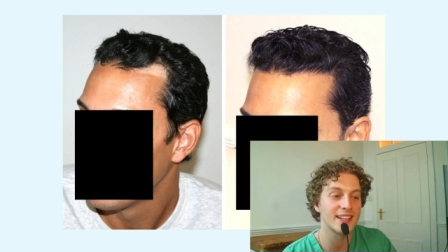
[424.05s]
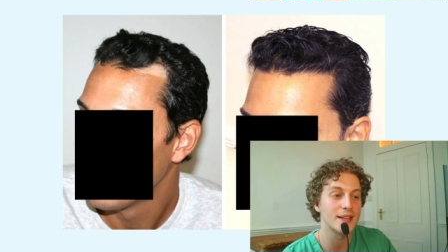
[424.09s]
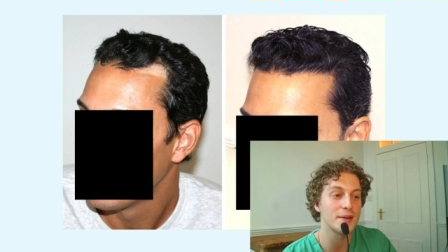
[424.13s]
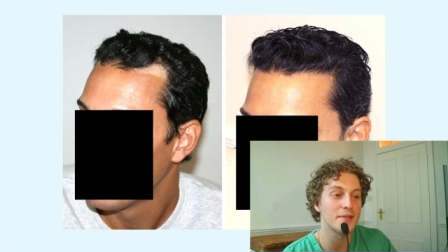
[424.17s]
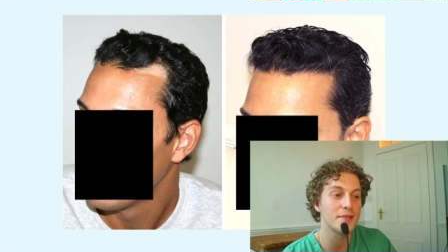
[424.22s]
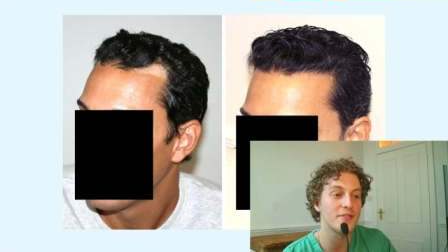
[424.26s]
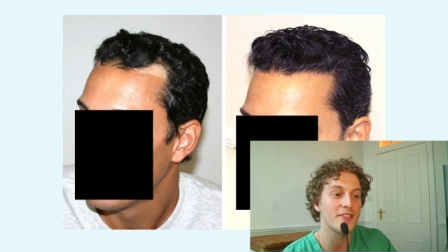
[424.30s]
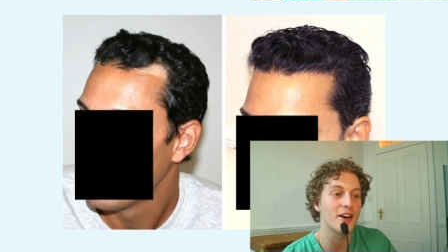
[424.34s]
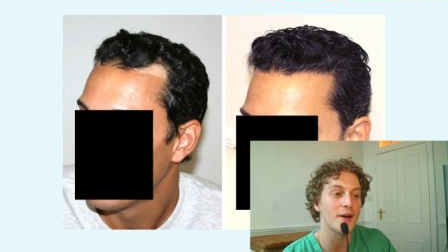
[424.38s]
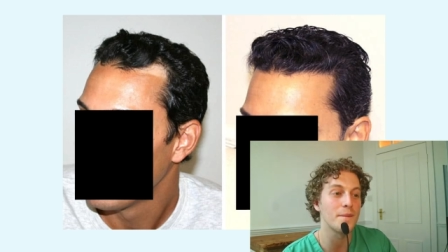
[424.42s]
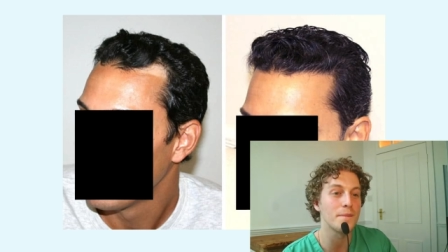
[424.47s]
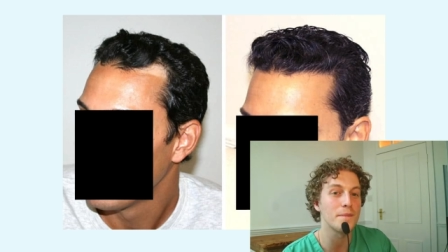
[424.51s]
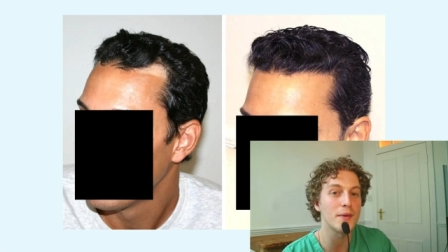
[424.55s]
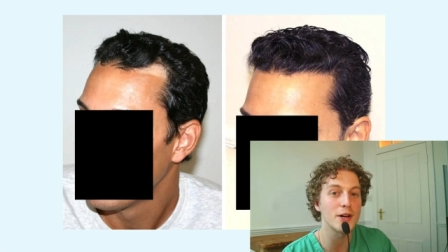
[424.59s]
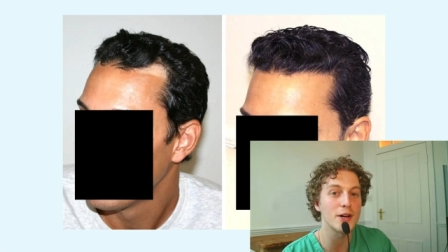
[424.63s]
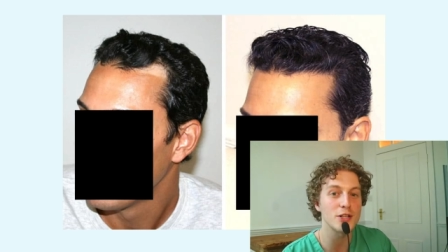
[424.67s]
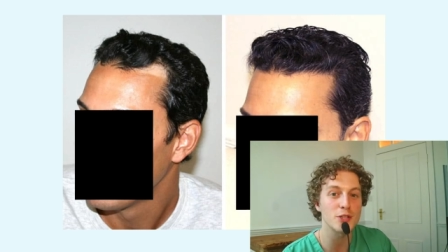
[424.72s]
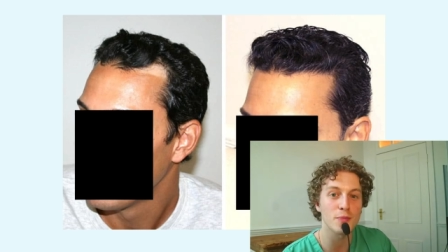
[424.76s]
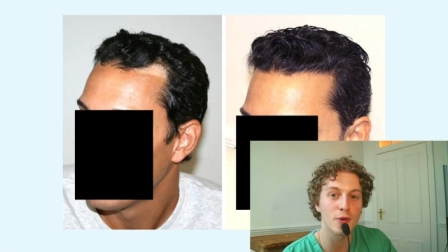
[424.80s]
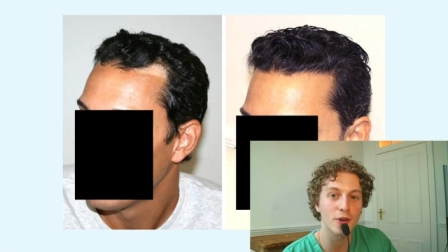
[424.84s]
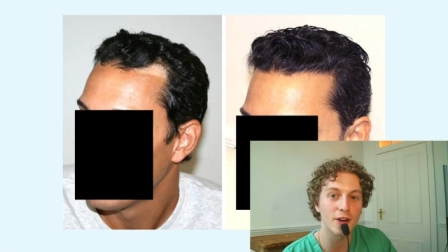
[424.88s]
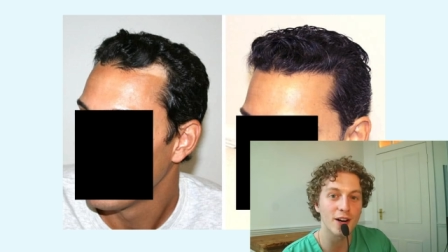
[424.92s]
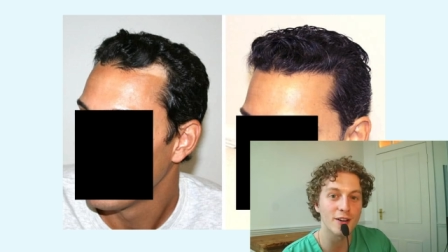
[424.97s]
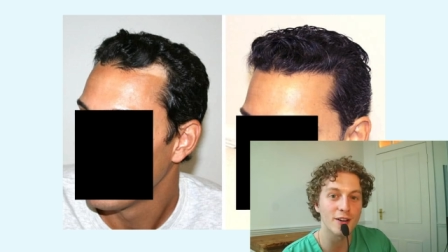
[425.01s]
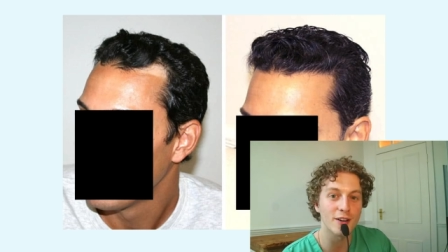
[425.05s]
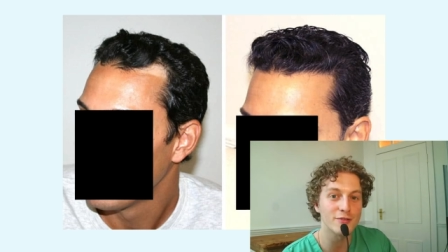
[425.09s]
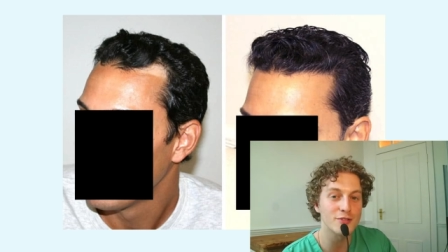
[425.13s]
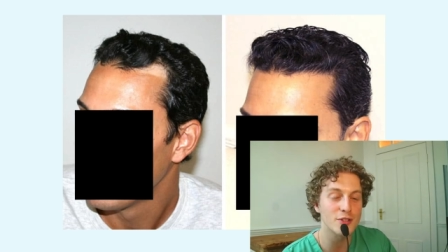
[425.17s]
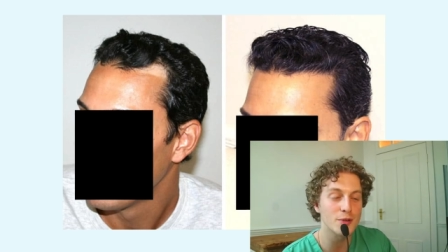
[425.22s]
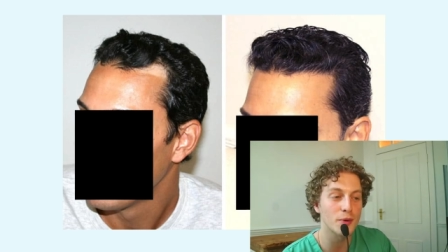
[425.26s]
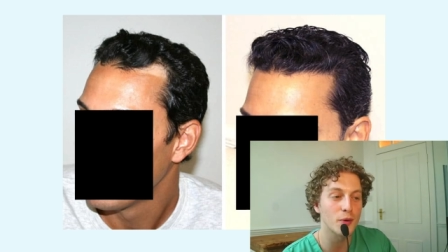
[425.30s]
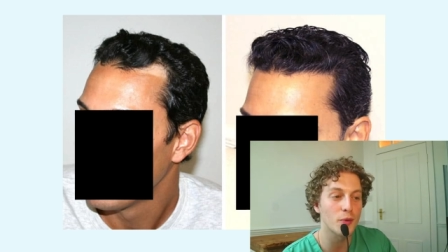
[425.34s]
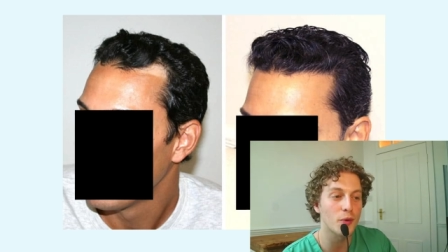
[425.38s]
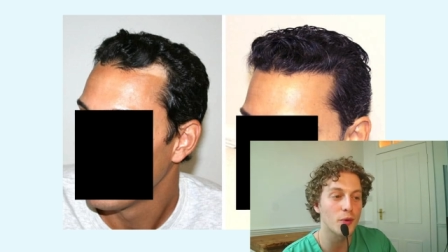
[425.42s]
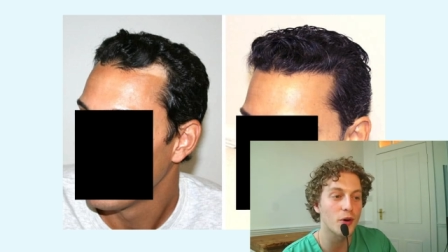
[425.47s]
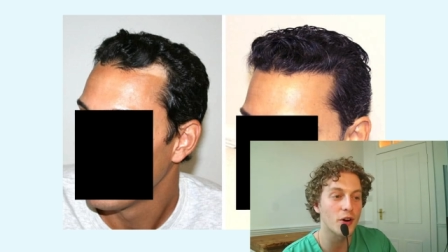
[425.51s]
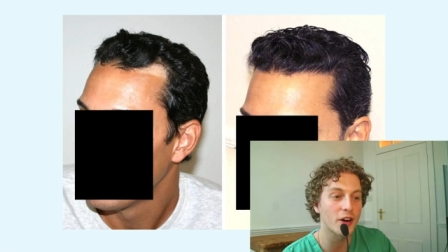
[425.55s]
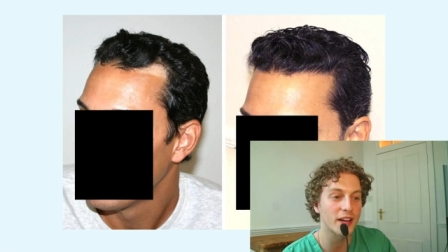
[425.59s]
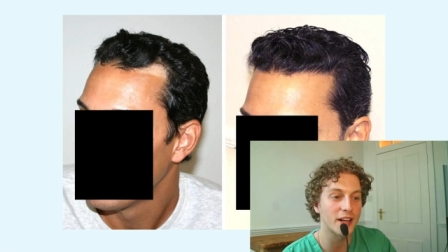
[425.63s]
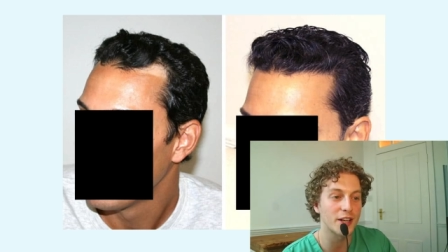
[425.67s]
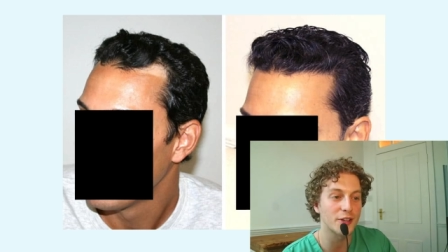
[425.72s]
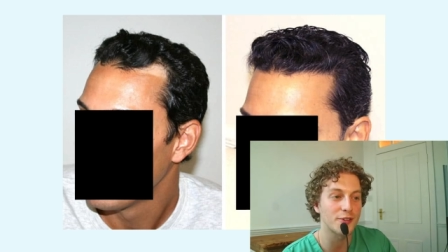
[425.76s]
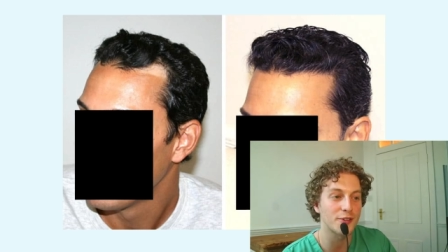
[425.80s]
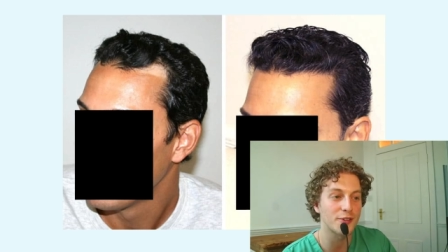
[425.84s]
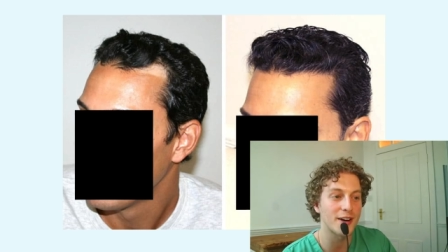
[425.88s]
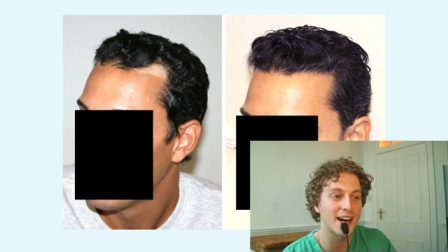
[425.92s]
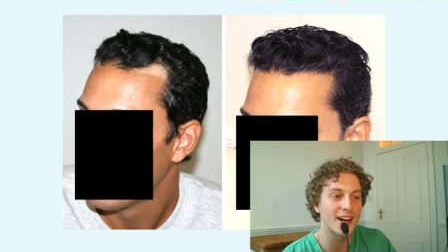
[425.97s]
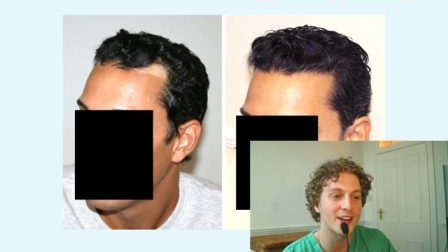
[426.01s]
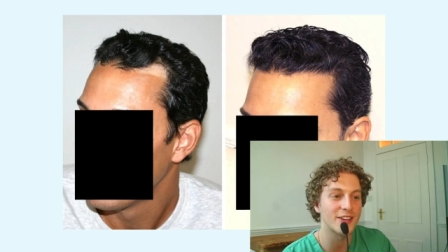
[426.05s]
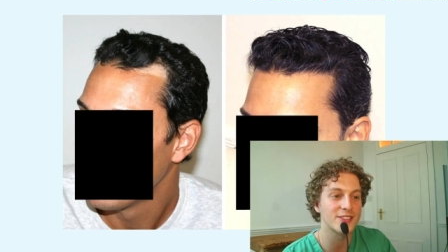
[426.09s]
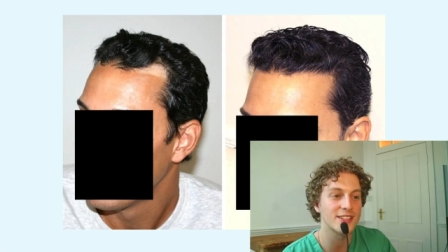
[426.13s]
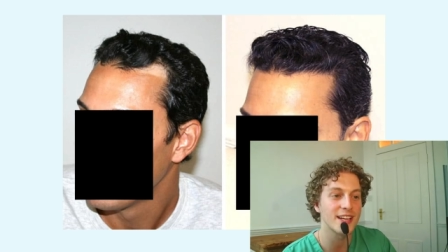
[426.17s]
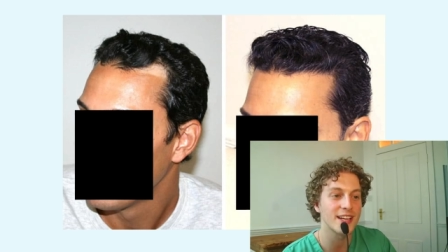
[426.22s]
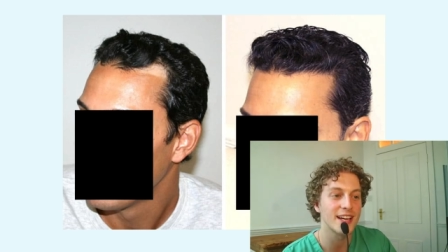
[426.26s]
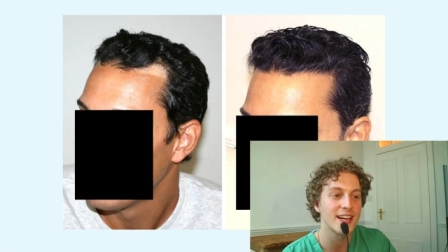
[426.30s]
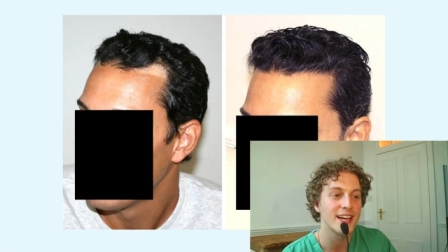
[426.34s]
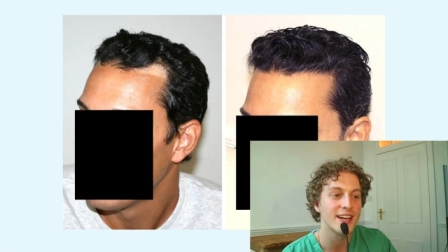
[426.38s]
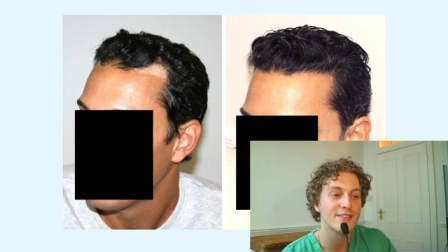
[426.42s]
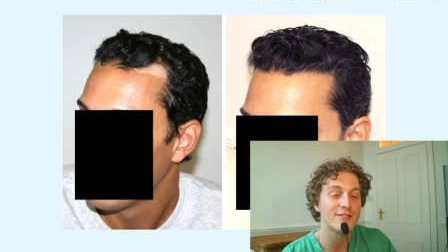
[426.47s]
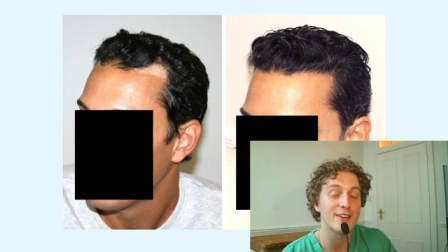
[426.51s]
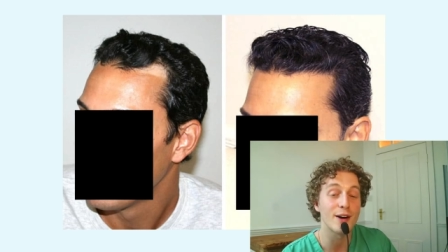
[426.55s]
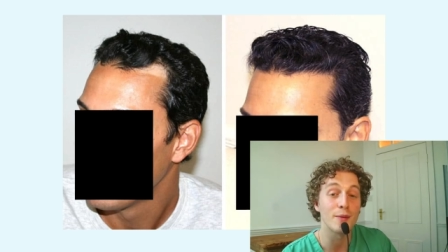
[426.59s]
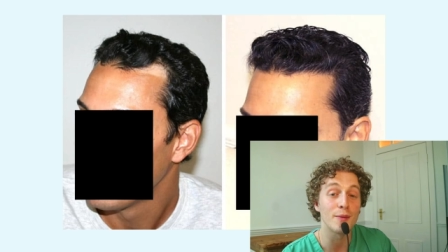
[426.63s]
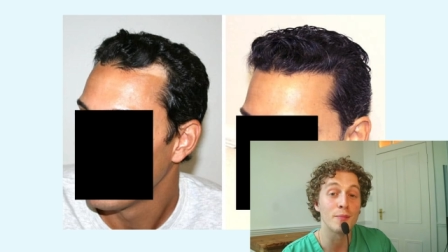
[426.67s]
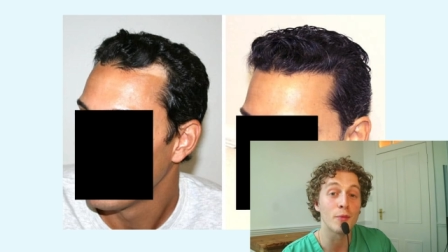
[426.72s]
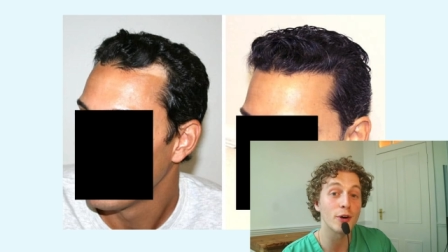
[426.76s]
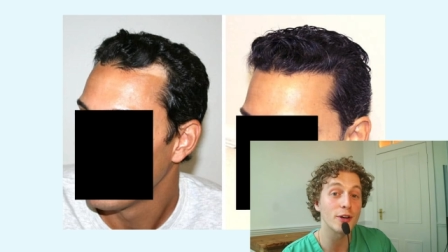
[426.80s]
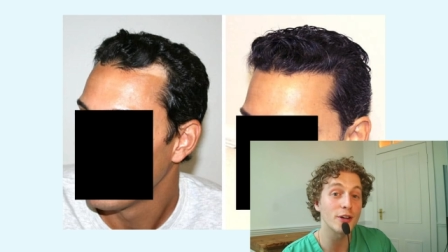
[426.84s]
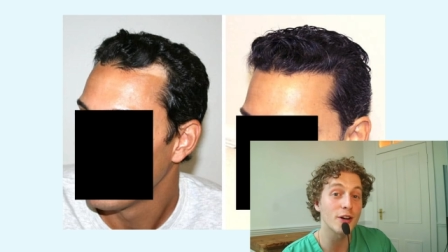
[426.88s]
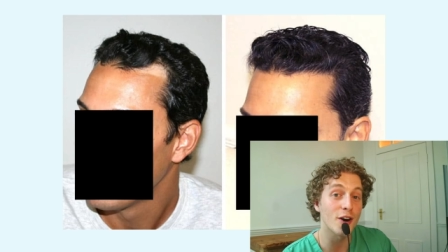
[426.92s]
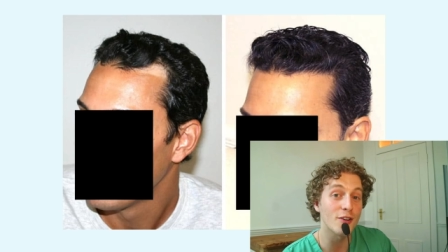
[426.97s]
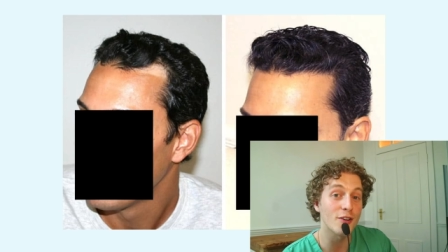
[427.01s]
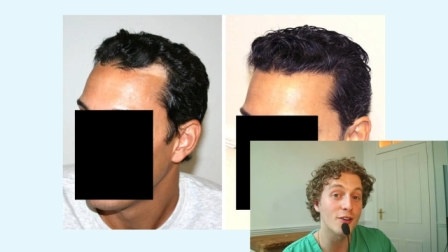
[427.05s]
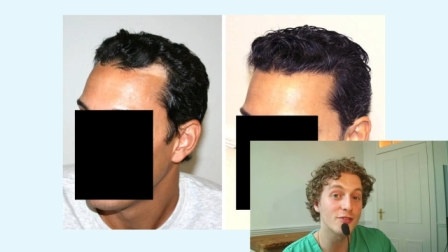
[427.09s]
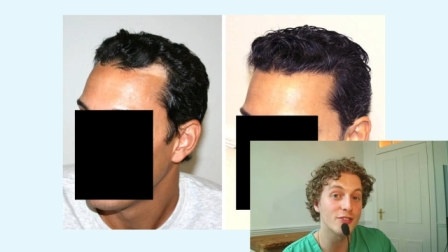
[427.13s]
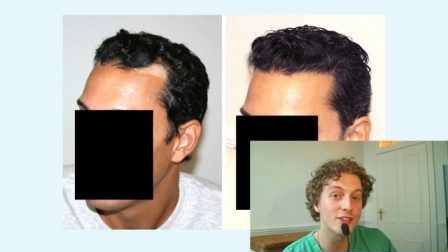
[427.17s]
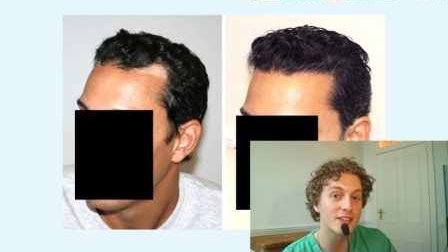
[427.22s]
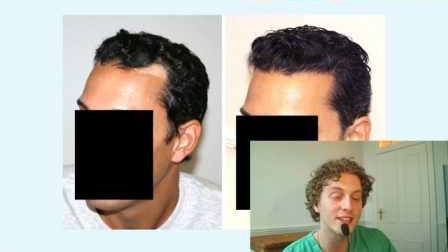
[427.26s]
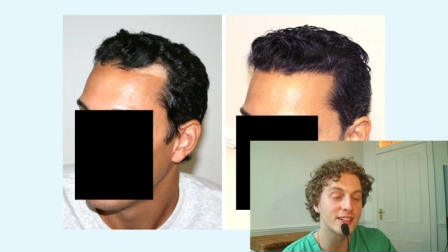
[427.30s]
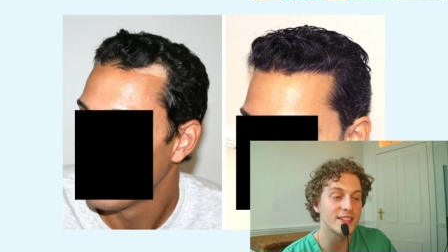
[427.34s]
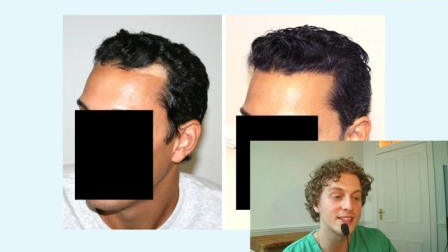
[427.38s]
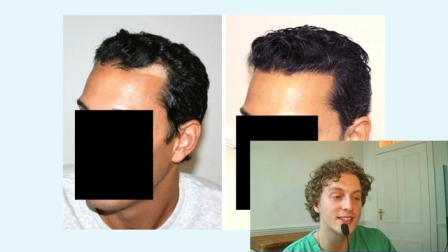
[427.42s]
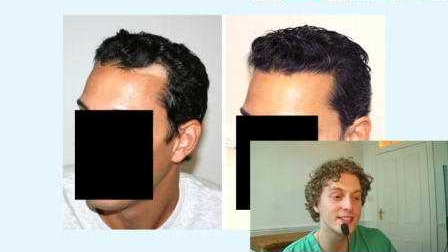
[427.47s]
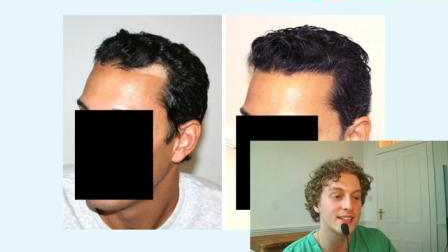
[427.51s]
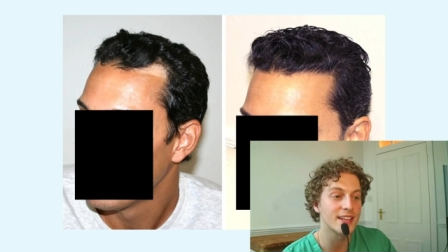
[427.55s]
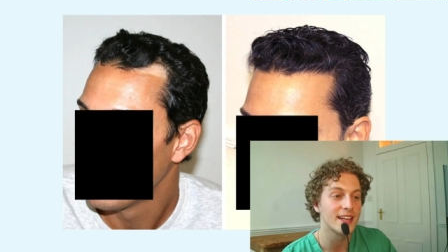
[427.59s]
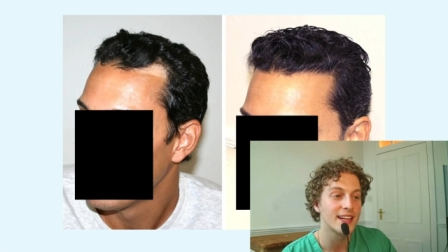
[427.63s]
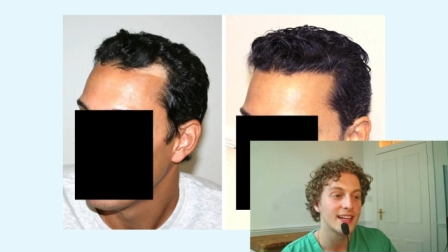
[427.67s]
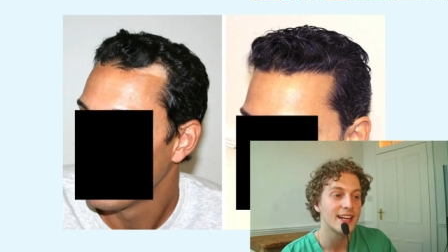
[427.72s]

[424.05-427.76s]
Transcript: He felt much more comfortable walking around, felt more confident,